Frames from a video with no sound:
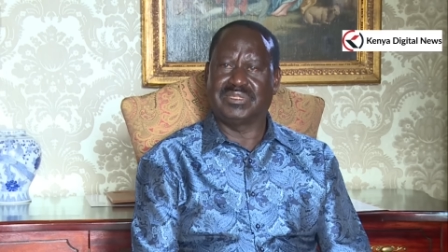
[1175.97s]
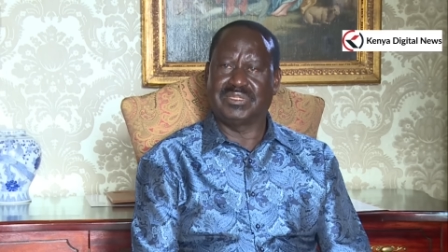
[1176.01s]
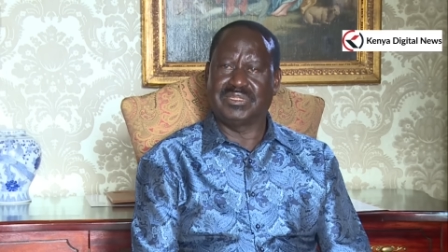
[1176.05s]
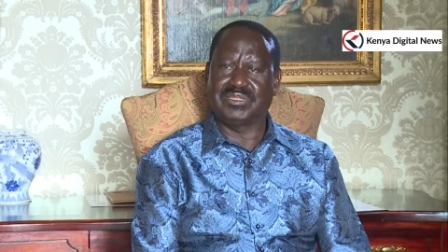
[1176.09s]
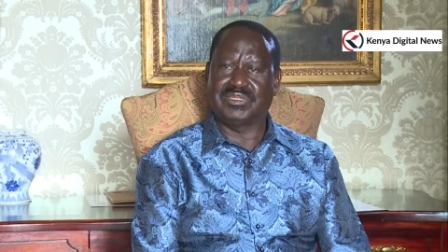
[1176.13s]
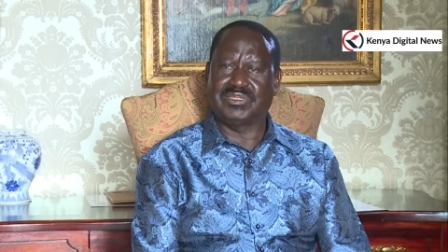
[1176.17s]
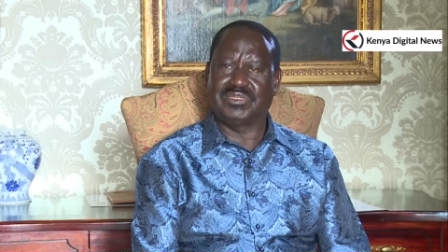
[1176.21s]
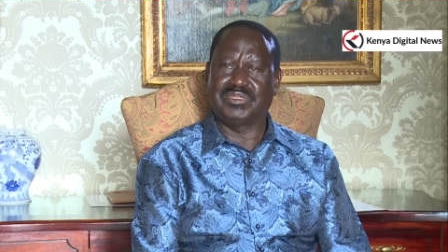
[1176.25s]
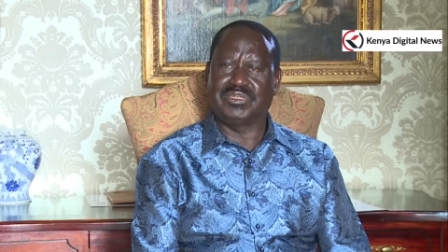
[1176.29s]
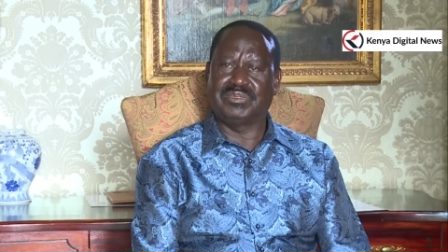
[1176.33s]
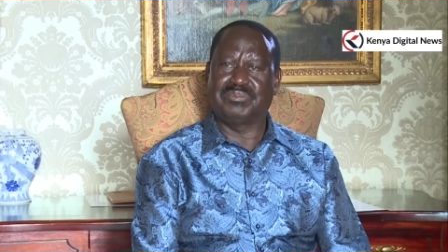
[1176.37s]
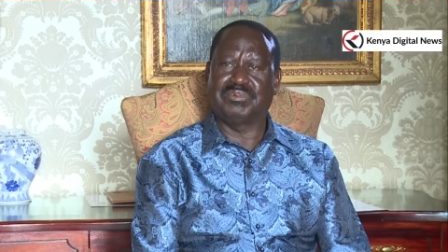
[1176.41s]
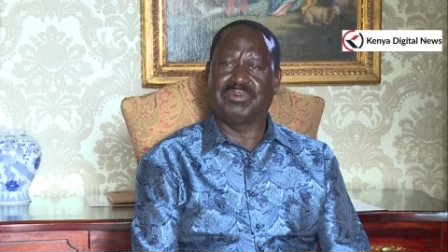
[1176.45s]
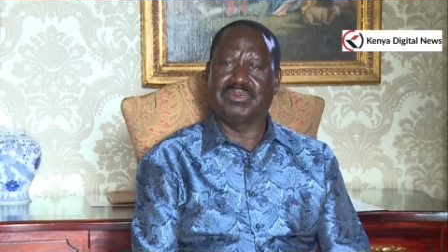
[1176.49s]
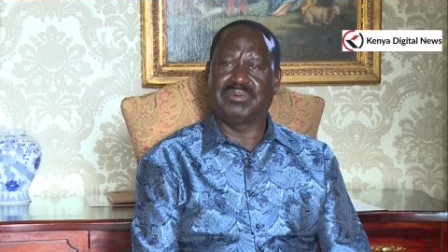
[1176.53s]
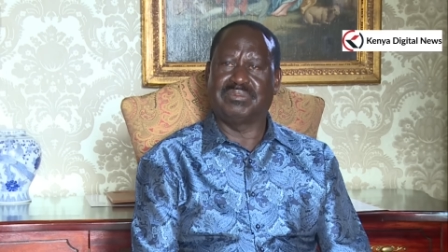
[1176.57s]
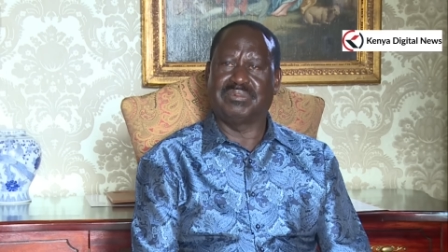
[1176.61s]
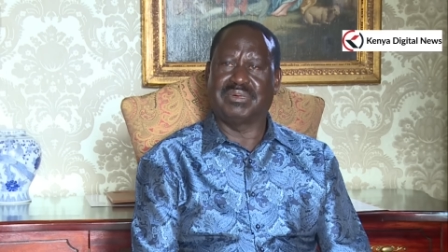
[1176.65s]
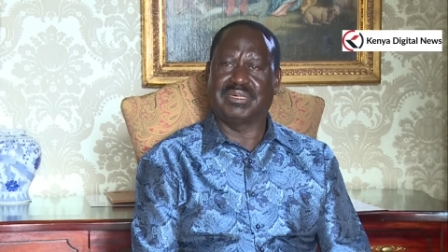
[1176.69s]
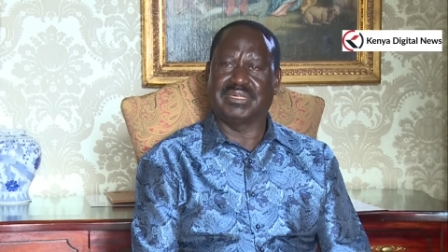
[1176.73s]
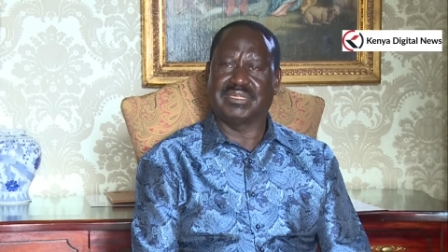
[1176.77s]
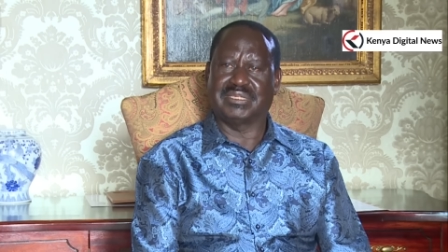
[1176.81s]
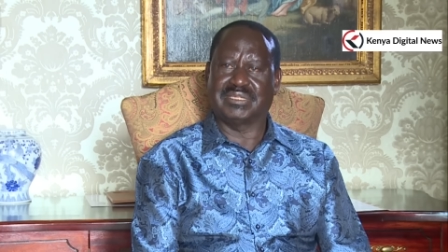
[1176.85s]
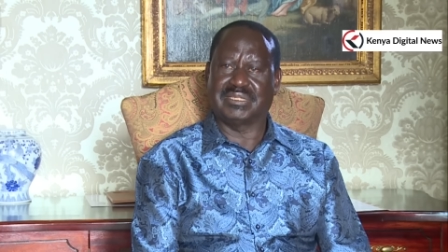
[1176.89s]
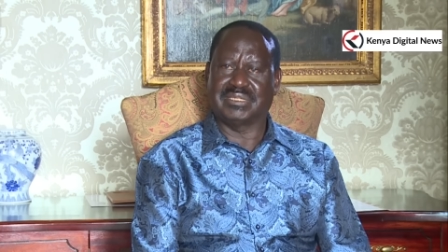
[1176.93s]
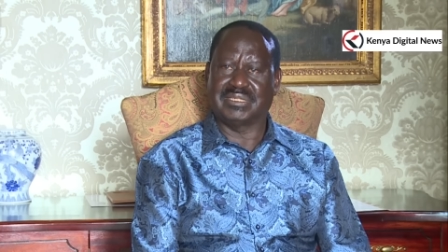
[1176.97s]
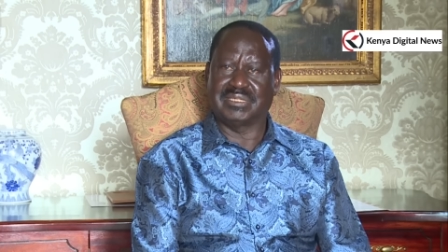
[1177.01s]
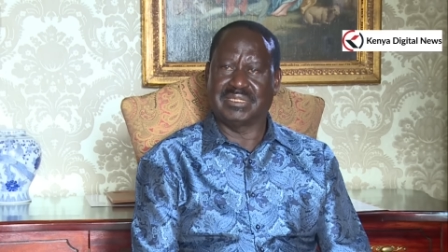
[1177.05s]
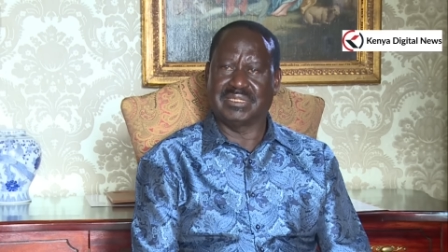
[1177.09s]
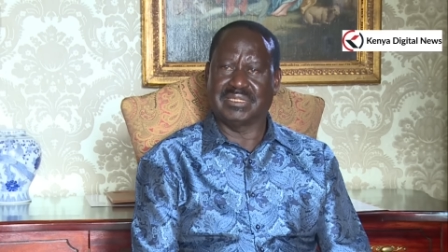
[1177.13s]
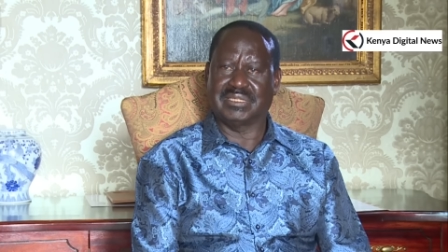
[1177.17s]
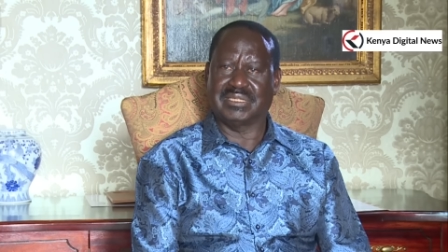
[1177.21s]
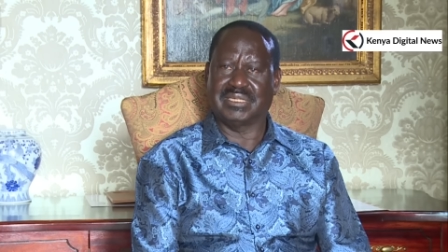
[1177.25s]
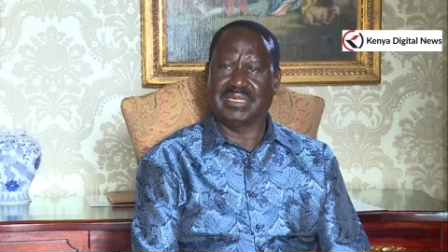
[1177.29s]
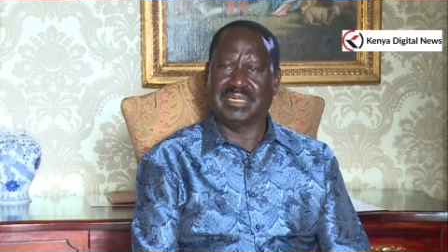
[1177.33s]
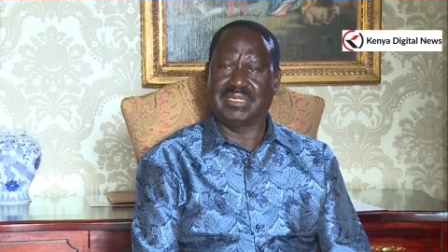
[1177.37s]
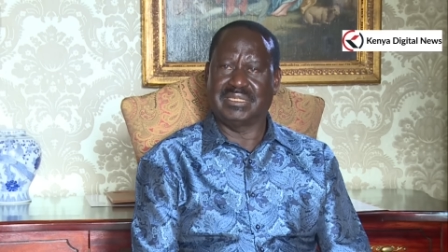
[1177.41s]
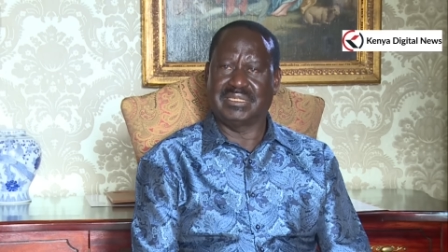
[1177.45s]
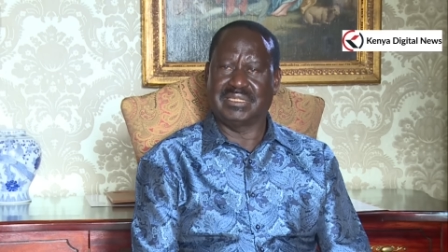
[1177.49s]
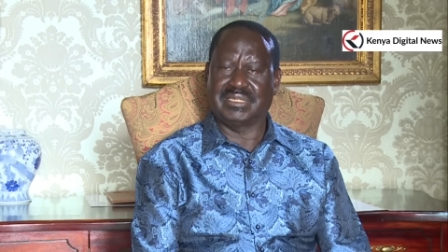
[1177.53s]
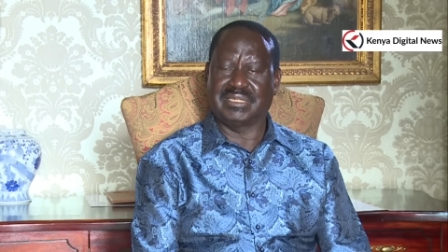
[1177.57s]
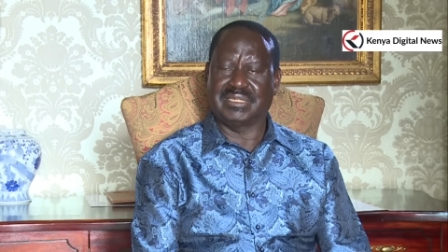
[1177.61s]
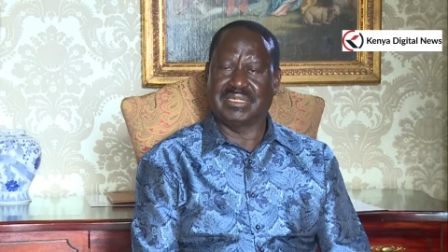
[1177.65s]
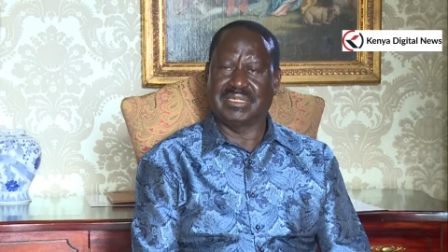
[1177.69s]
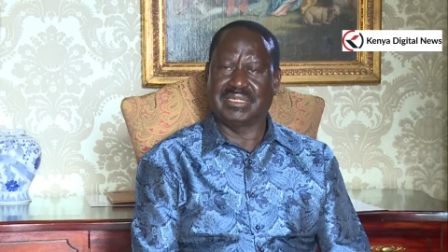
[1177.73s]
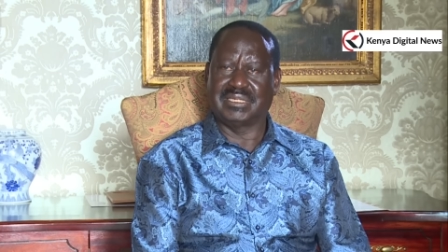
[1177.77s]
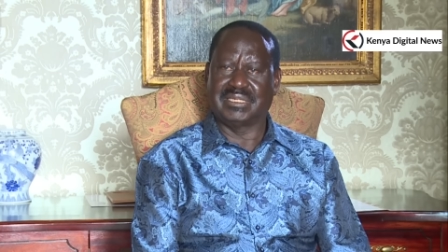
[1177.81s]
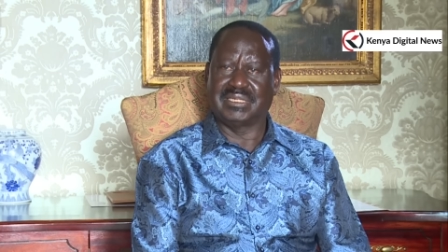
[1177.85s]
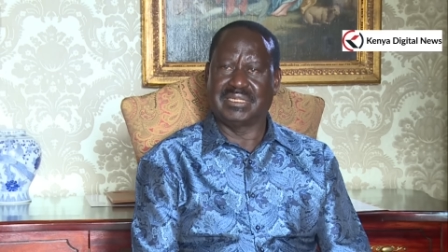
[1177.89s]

these diplomats in Kenya,